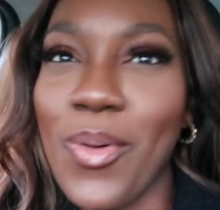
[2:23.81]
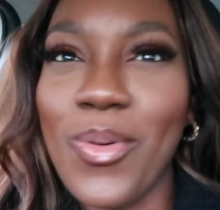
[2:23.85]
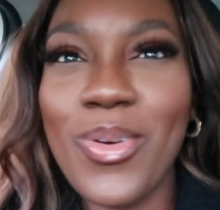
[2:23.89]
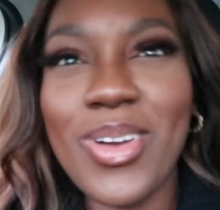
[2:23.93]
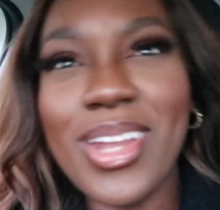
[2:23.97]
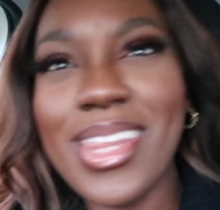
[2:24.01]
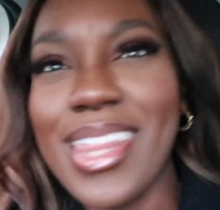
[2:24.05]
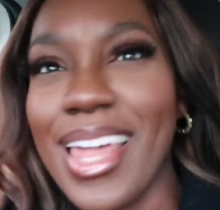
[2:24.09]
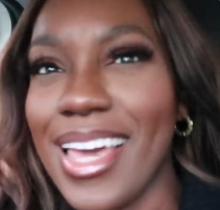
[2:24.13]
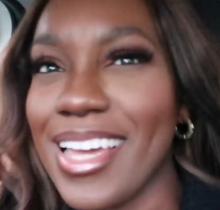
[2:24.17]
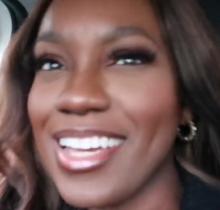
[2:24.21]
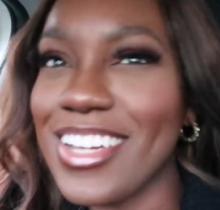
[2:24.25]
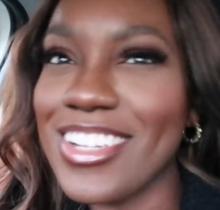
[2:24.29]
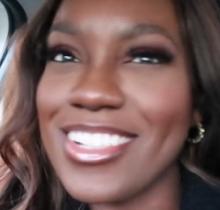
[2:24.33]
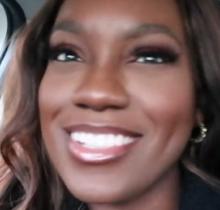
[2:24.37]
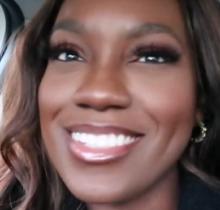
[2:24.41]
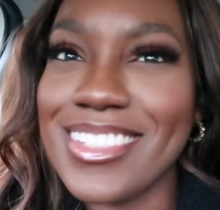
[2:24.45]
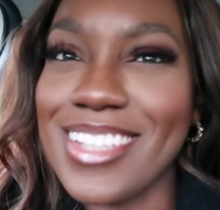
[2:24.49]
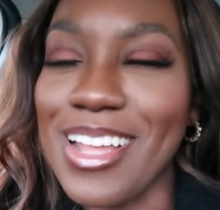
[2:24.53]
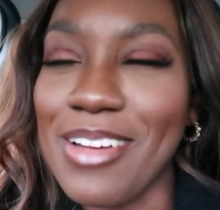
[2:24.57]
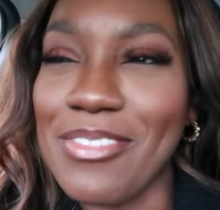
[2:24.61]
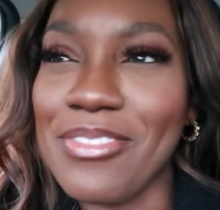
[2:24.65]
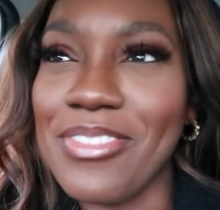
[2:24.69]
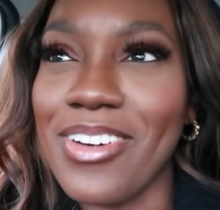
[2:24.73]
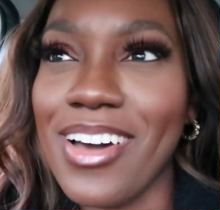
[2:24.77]
all of that good
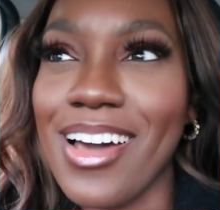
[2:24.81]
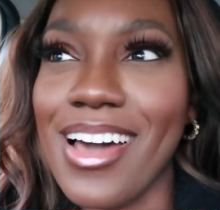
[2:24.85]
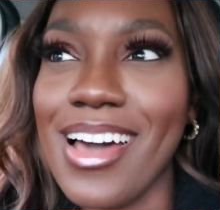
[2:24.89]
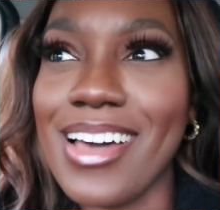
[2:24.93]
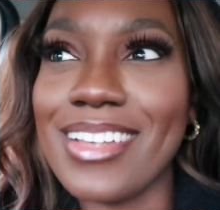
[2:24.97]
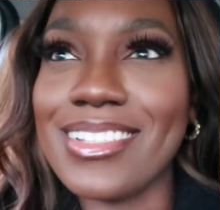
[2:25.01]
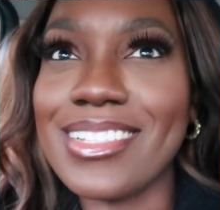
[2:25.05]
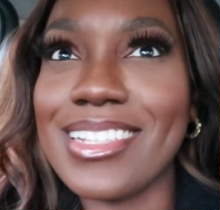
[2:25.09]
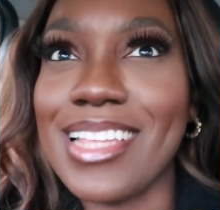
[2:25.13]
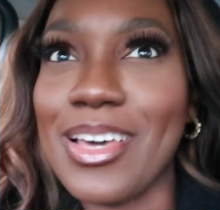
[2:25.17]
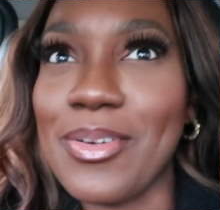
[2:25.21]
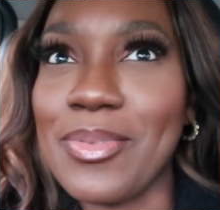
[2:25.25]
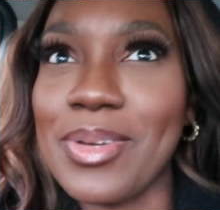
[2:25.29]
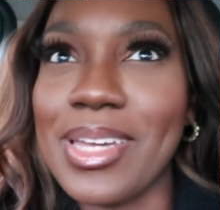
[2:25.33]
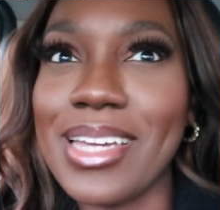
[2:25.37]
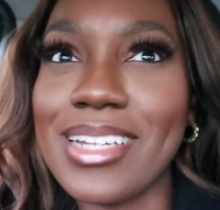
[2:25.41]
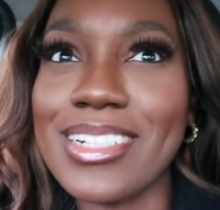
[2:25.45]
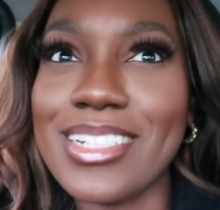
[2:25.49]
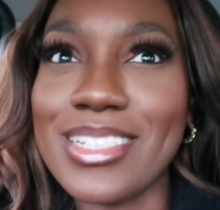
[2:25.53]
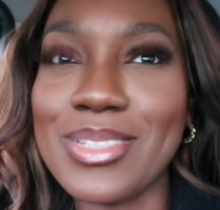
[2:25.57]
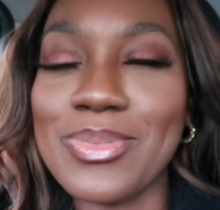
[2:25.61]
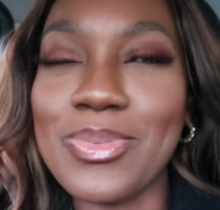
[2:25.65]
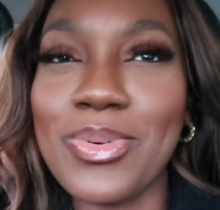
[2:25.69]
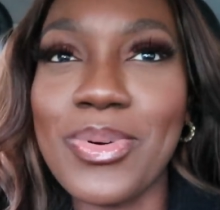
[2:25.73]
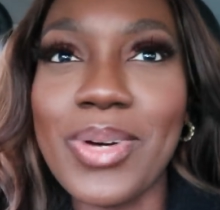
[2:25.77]
stuff for us so that we can
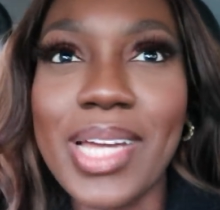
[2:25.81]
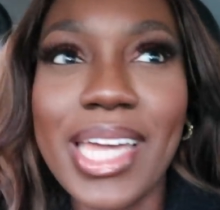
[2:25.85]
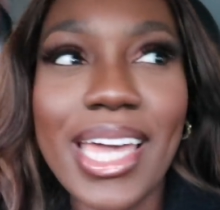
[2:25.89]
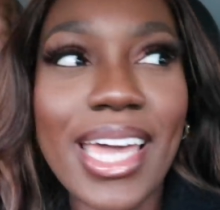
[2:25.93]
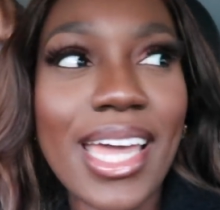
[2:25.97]
just walk